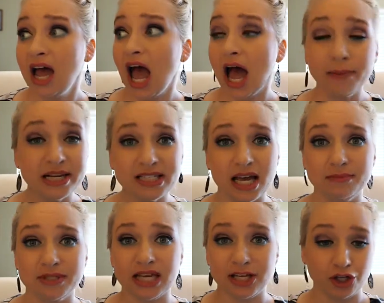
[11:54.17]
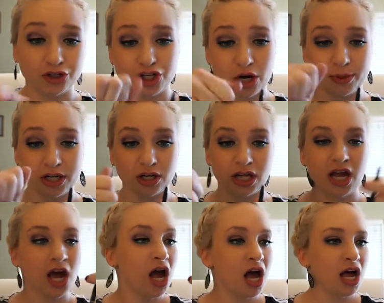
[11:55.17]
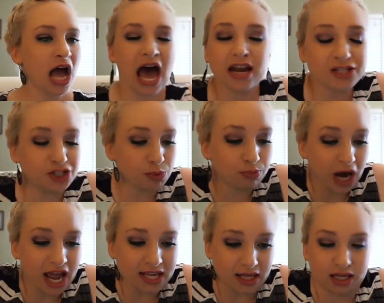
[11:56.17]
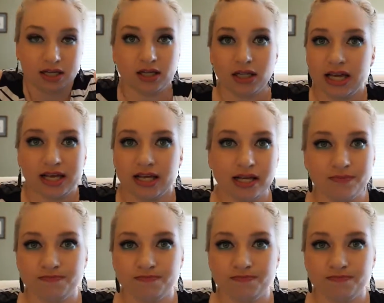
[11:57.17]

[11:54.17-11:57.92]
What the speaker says: How many times, like, you're sharpening, you're like, how did you break? Like,